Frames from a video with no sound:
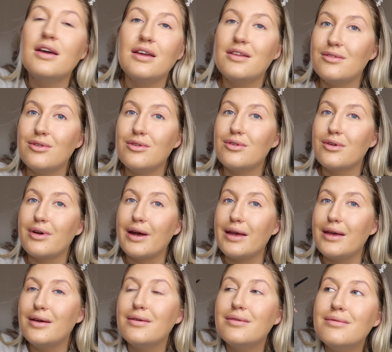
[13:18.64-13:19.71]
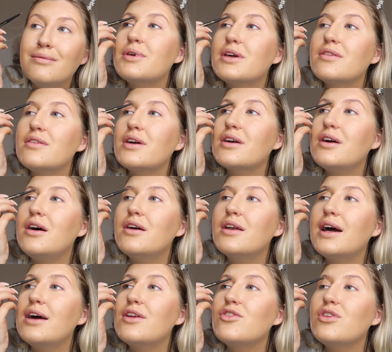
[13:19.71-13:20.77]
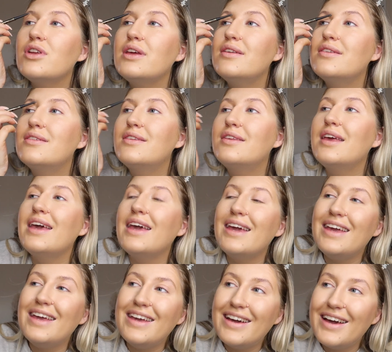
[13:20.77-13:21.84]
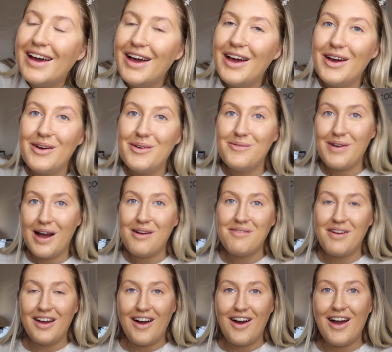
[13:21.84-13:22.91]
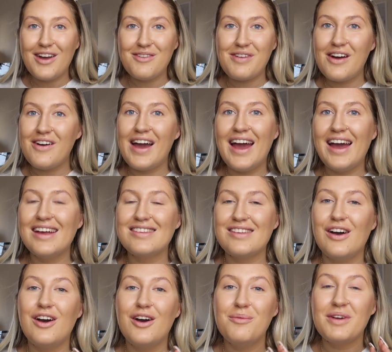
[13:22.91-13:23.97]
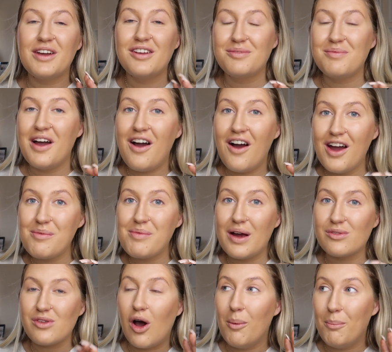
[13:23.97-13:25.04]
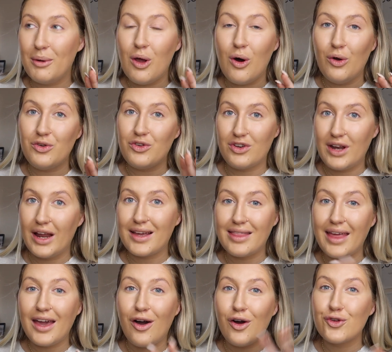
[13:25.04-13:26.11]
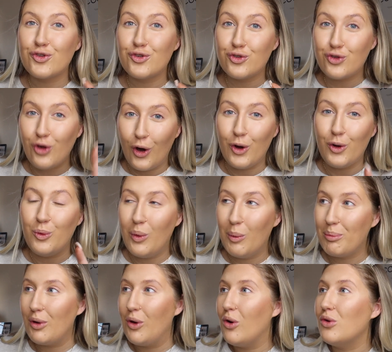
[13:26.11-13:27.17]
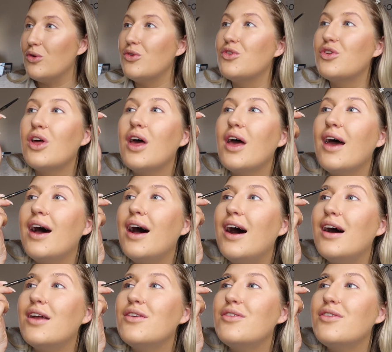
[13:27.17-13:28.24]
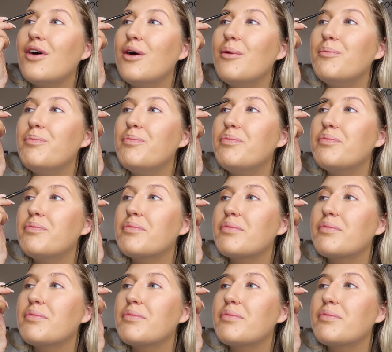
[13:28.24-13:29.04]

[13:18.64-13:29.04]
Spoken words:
it's not great because I can't actually see where my eyebrow hairs are, because my eyebrows are blonde, like they are so blonde, and